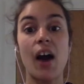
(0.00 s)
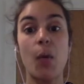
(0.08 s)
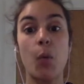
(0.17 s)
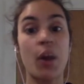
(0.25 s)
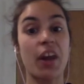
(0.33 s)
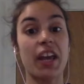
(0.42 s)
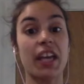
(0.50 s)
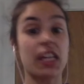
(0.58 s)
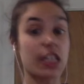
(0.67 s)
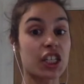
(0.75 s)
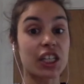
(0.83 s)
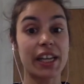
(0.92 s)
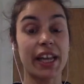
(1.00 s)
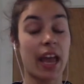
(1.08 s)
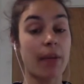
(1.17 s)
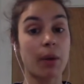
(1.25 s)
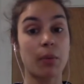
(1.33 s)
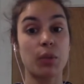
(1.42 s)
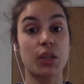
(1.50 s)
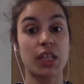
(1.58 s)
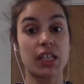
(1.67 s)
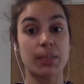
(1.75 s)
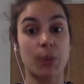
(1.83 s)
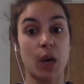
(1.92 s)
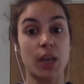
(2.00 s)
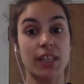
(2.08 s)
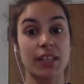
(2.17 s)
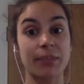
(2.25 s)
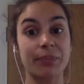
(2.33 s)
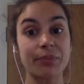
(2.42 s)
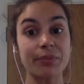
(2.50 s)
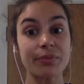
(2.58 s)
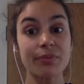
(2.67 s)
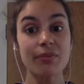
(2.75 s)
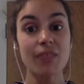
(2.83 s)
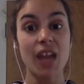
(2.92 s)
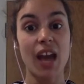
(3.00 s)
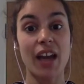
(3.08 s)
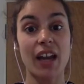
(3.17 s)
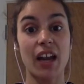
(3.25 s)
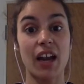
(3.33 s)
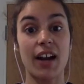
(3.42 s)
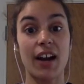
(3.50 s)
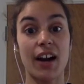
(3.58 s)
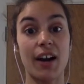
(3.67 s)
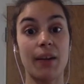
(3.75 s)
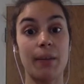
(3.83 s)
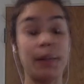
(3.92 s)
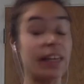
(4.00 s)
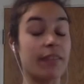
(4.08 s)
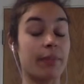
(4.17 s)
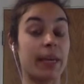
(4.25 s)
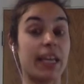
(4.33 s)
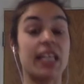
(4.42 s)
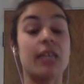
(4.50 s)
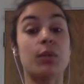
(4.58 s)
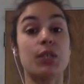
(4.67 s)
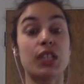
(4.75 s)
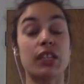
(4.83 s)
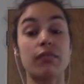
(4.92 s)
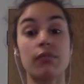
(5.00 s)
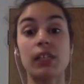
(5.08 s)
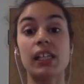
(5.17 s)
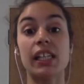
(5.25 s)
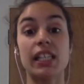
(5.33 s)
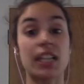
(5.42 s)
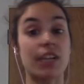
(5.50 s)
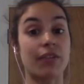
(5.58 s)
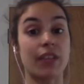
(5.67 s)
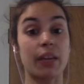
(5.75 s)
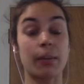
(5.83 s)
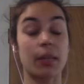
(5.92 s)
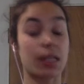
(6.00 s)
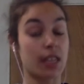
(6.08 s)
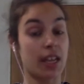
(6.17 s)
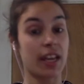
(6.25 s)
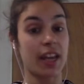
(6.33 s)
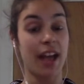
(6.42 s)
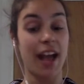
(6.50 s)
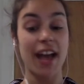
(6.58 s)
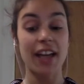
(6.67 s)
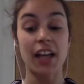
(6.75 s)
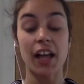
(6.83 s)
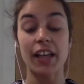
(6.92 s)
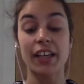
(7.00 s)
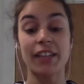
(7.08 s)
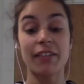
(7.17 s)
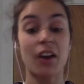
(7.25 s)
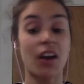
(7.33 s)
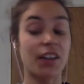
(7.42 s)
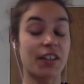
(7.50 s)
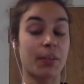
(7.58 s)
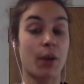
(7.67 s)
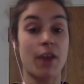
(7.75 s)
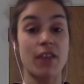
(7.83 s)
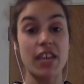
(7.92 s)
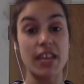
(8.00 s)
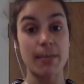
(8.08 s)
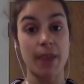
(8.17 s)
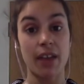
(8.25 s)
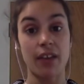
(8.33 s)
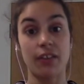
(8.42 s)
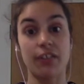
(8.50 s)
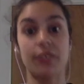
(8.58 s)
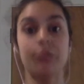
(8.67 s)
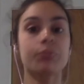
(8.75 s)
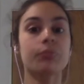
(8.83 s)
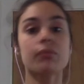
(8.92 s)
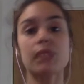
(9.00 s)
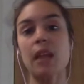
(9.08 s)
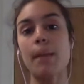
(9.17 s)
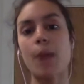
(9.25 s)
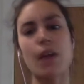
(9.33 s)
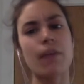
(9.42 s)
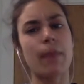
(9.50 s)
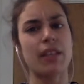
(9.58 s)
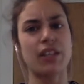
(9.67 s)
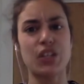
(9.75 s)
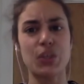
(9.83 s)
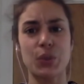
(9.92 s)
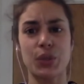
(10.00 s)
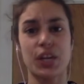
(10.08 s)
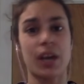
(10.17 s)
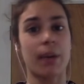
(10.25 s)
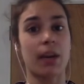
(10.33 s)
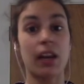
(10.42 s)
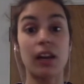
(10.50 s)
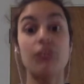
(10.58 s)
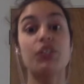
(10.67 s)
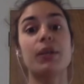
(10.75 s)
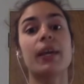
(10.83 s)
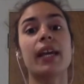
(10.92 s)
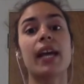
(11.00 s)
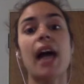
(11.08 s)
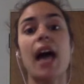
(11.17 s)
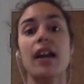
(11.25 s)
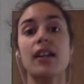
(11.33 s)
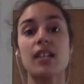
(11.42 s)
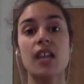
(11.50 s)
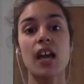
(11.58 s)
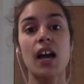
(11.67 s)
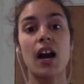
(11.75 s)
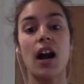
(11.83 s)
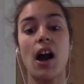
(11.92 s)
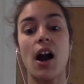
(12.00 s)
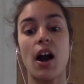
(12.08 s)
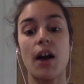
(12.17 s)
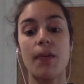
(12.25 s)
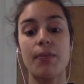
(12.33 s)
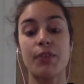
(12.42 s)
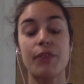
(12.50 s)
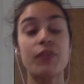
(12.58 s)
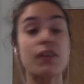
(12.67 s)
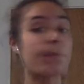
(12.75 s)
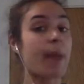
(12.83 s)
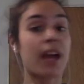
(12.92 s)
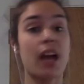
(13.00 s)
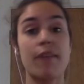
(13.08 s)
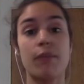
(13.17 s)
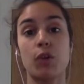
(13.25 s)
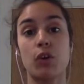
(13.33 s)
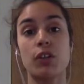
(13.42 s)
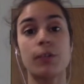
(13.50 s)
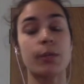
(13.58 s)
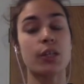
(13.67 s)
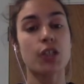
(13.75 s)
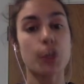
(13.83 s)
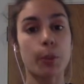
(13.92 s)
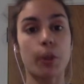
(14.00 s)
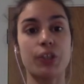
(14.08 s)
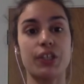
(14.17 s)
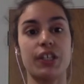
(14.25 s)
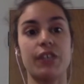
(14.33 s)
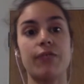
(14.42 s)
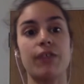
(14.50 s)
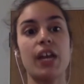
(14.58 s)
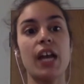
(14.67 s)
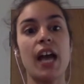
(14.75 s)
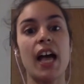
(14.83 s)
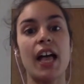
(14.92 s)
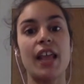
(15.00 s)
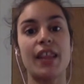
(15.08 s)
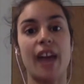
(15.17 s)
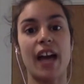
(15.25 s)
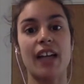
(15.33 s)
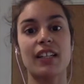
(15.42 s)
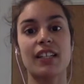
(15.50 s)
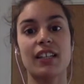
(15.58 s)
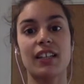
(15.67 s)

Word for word: when I initially came up with this price, and believe me, it was a really tough thing because I had I answer private emails, private messages all the time, and I love doing it. And the feedback I've got has been so positive that